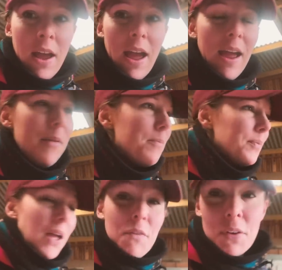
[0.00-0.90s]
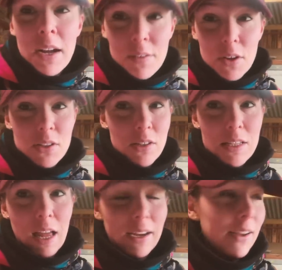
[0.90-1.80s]
I think I've got
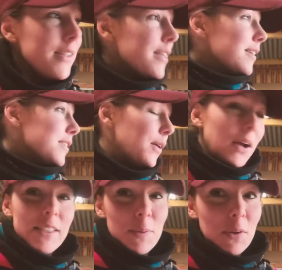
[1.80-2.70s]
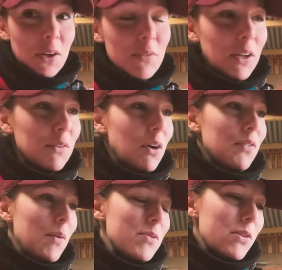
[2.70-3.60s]
tonsillitis, so hence we're looking really
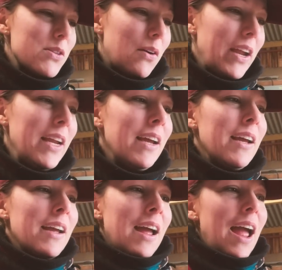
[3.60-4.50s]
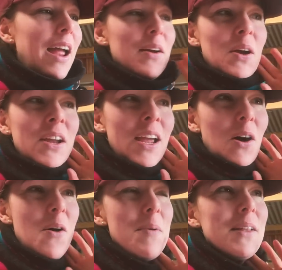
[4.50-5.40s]
rough, I'm so sorry. Yeah,
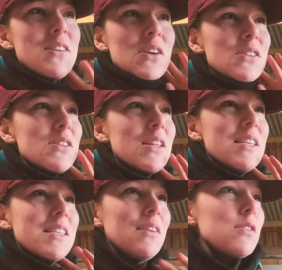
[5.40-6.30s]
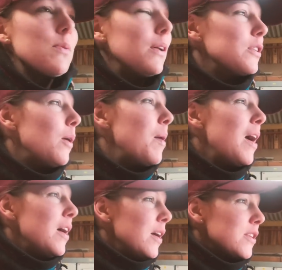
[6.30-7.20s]
all my tonsils on this side have swelled up.
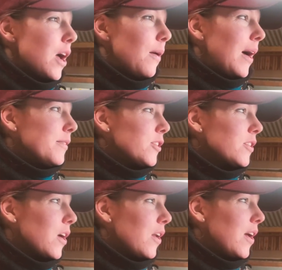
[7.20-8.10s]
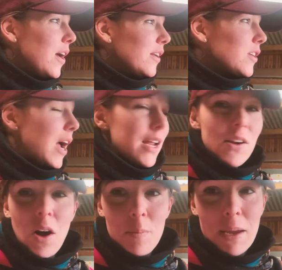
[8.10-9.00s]
So I'm just gonna try and
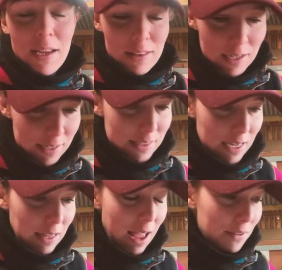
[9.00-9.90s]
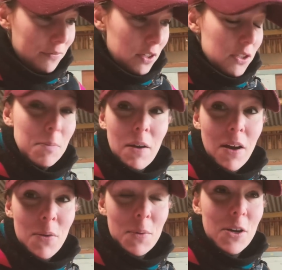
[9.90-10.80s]
not be ill until after
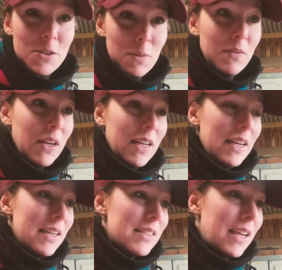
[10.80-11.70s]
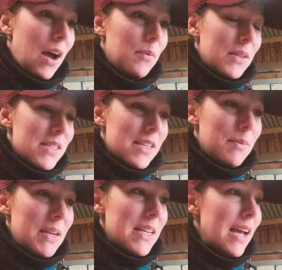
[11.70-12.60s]
tomorrow, because we really need to get on with this
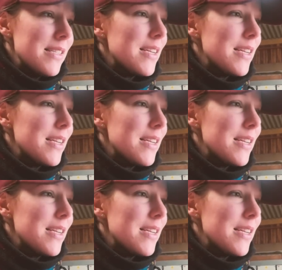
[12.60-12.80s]
TB test.